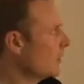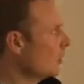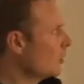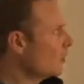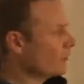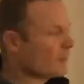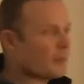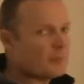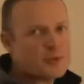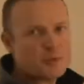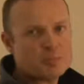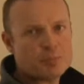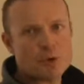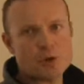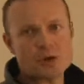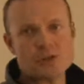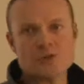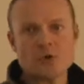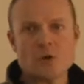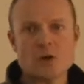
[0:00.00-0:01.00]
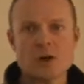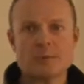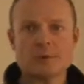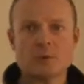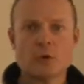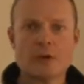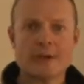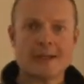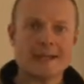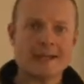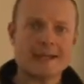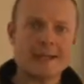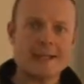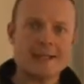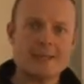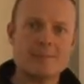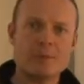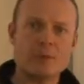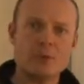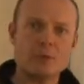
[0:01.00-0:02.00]
So from this point on, I'm looking at
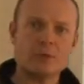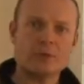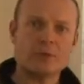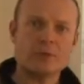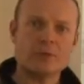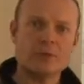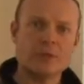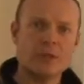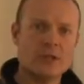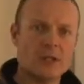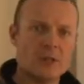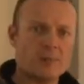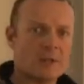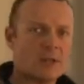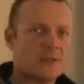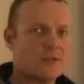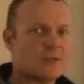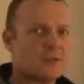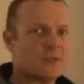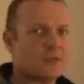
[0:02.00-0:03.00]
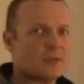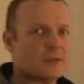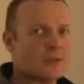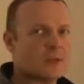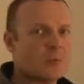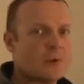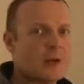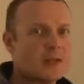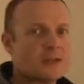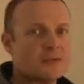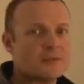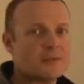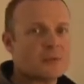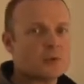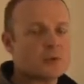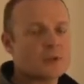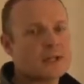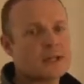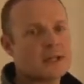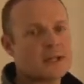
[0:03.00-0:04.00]
guidebooks, I'm considering the weather
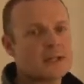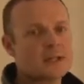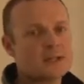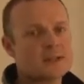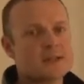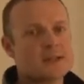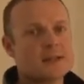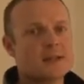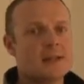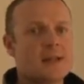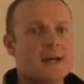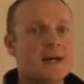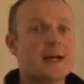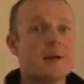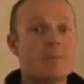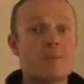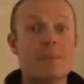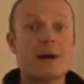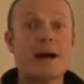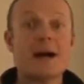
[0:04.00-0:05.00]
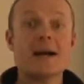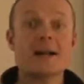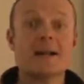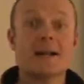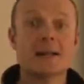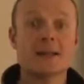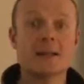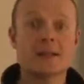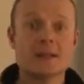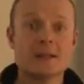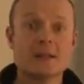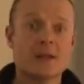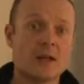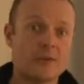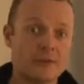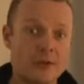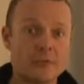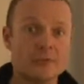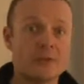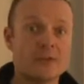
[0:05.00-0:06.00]
forecast, and I'm packing
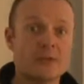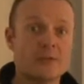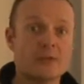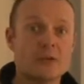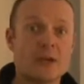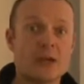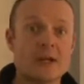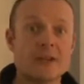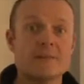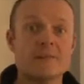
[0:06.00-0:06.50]
around that